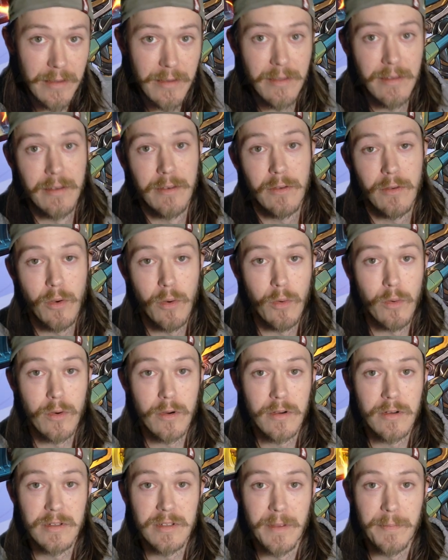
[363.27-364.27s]
the
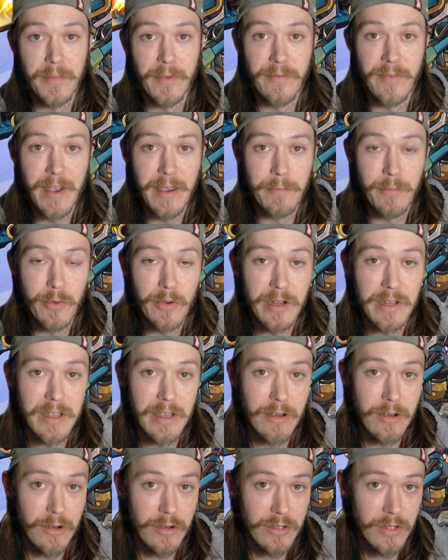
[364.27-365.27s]
cores up to 5.8
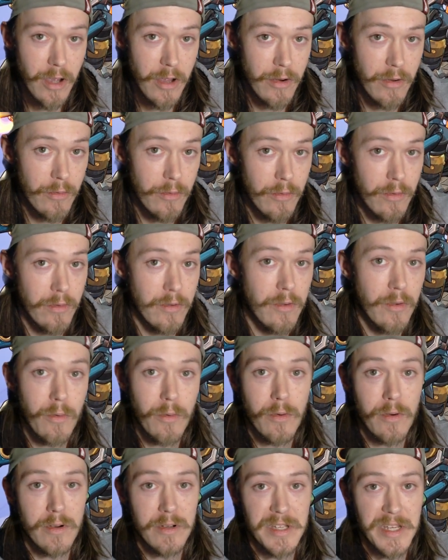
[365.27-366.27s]
gigahertz on all
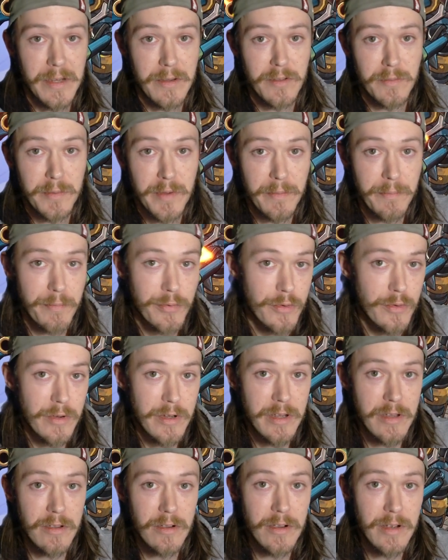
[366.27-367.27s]
cores seems to be pretty
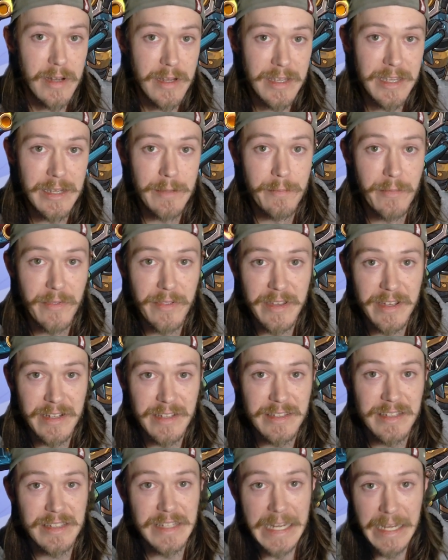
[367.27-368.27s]
good at keeping things
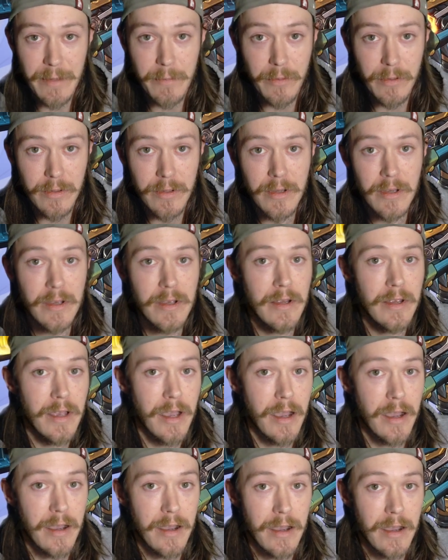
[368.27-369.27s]
stable
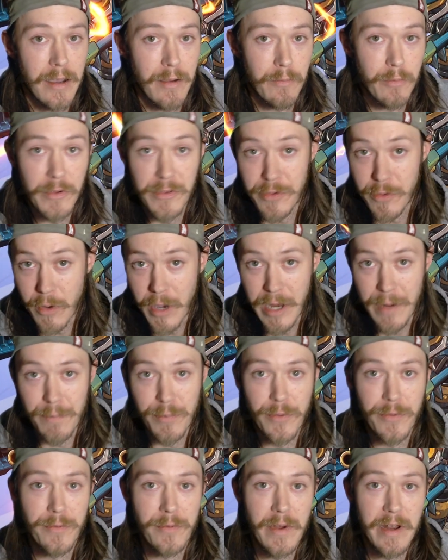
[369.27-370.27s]
uh, with no
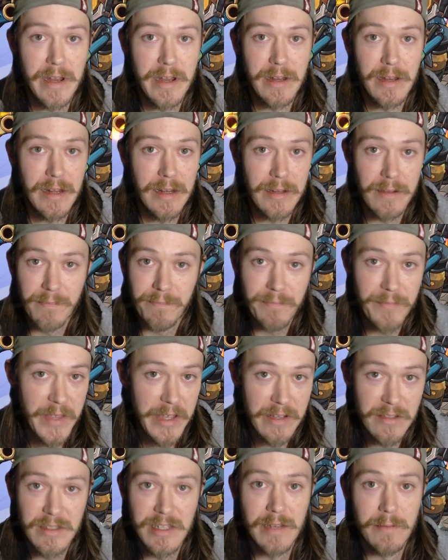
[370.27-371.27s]
hyperthreading and
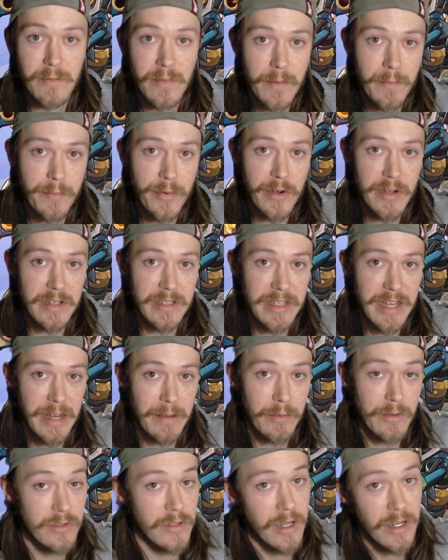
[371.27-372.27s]
things seem to be pretty
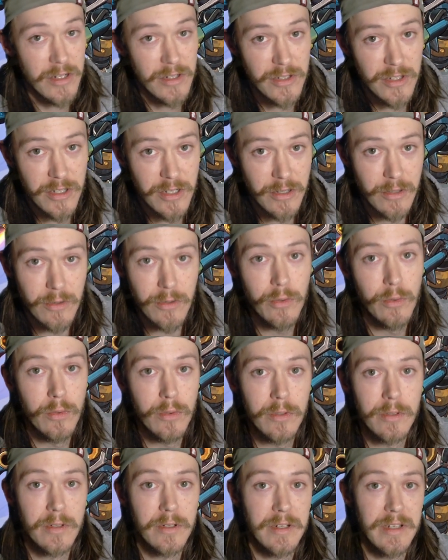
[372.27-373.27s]
stable. As long as you're cool
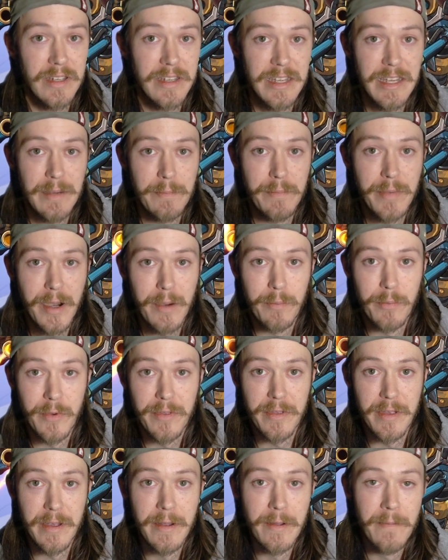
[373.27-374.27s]
or can keep up with
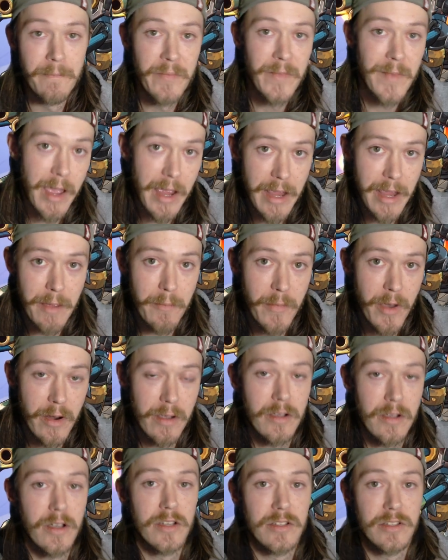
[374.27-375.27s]
it. I am on a
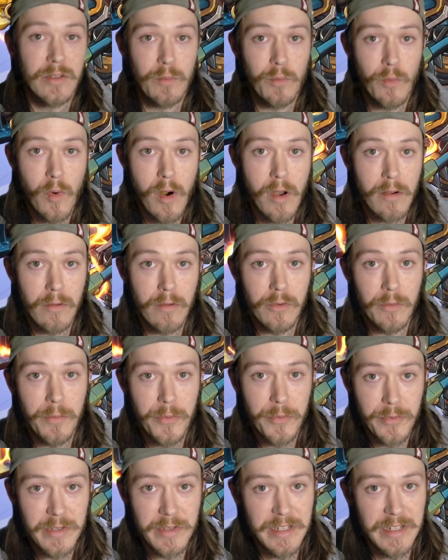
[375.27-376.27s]
custom water loop,
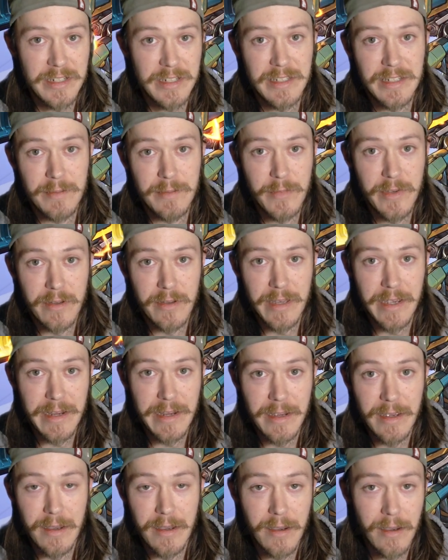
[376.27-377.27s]
360 mil,
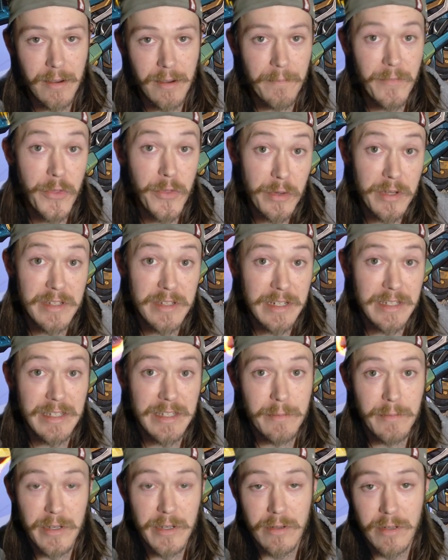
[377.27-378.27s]
um,
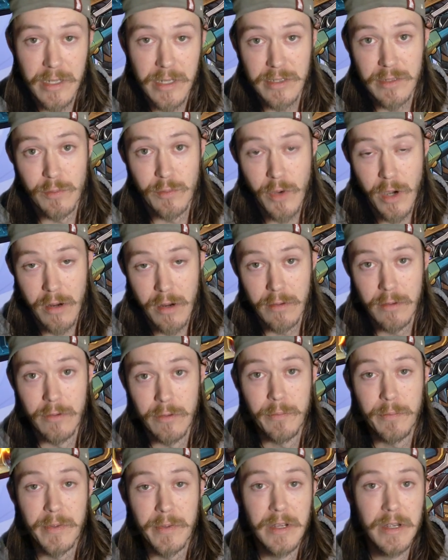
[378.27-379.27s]
360 mil custom water
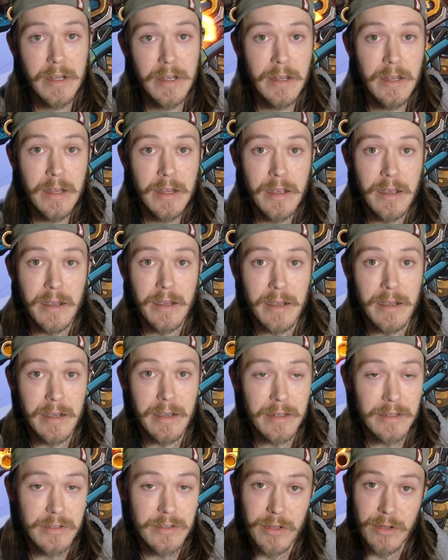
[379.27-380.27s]
loop.
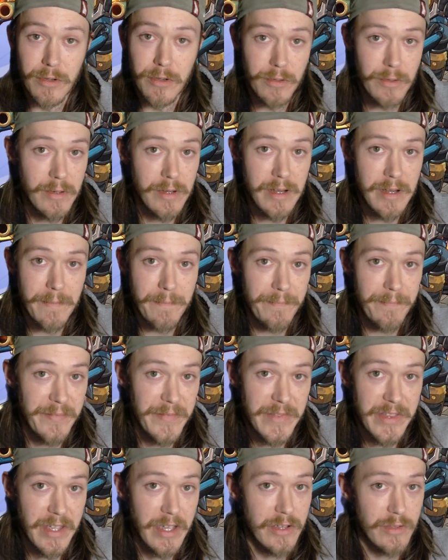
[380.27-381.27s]
Uh, so it
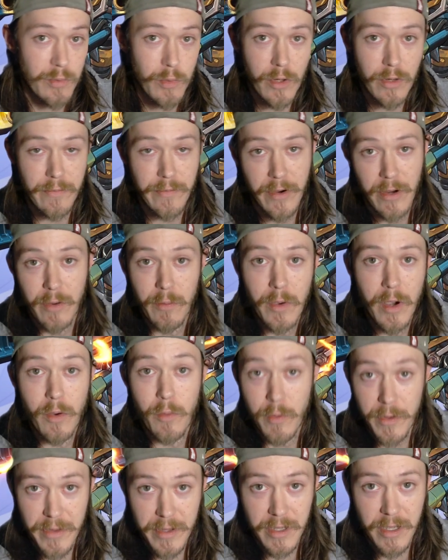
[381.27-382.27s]
does work very well
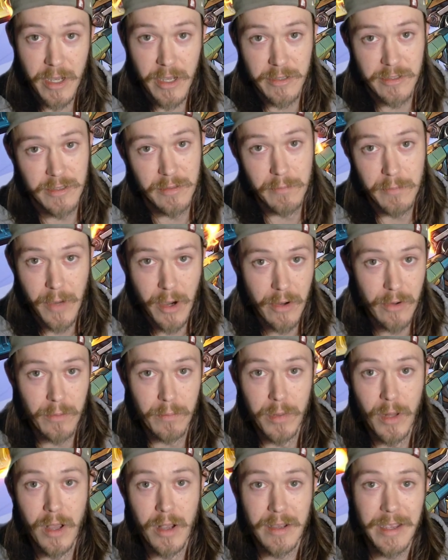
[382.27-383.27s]
with a custom
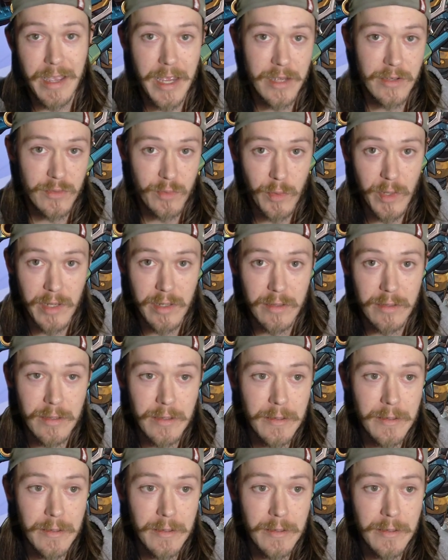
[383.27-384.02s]
monoblock as well